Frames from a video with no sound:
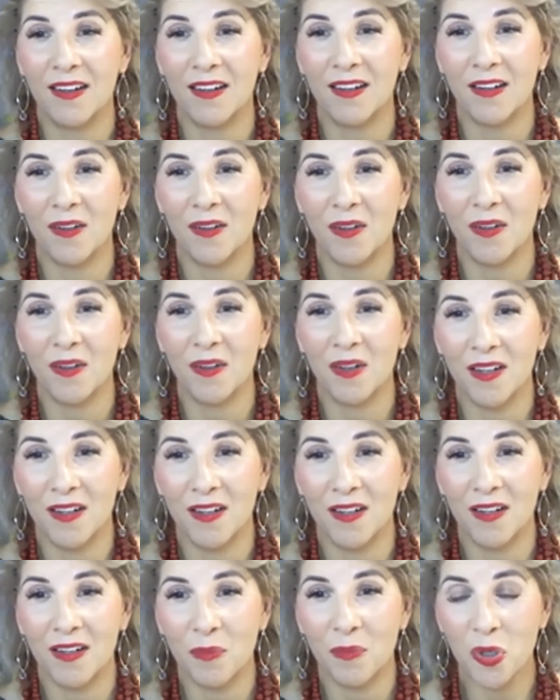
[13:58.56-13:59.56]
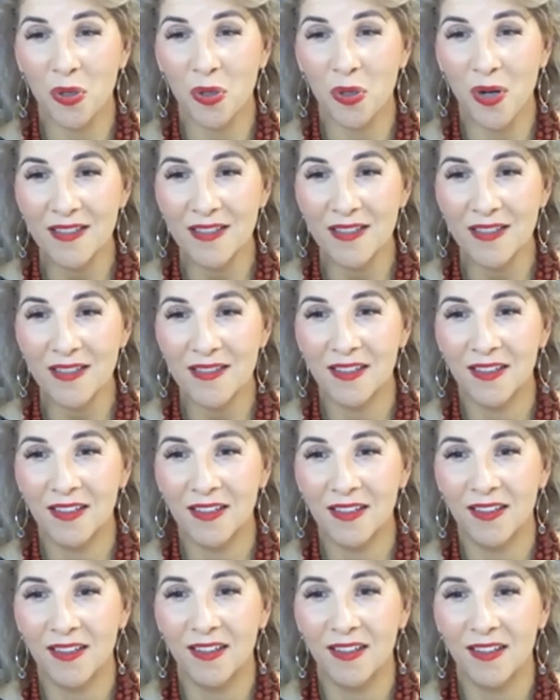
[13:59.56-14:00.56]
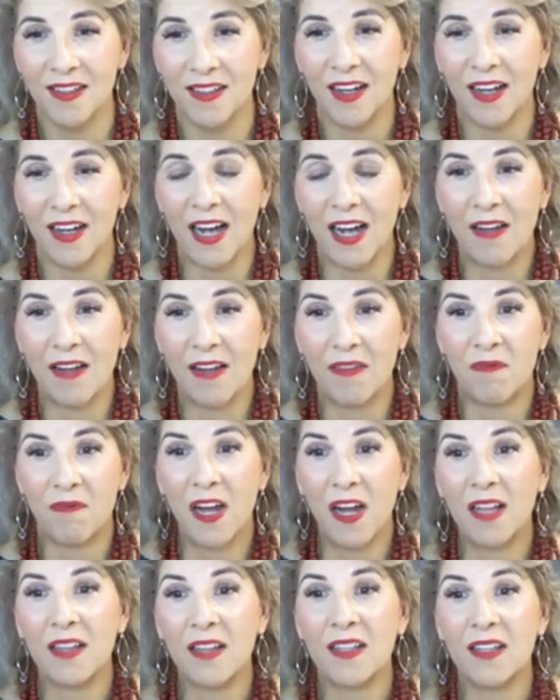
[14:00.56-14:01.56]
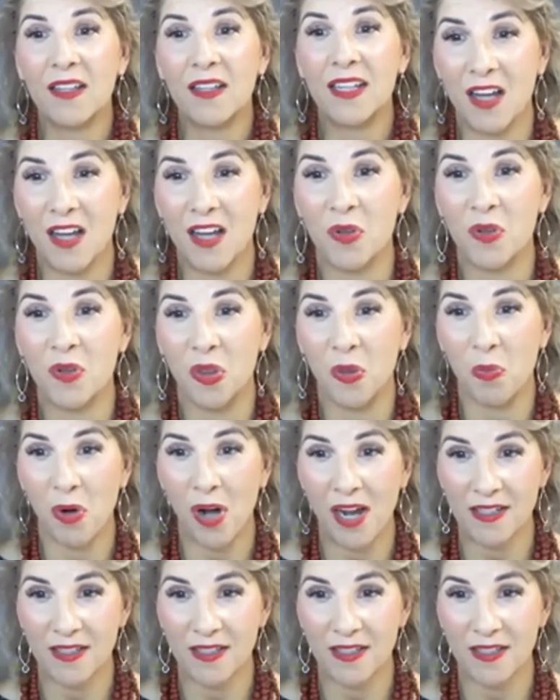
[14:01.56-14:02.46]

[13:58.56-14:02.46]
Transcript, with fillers: progressed, I fell in love with the process.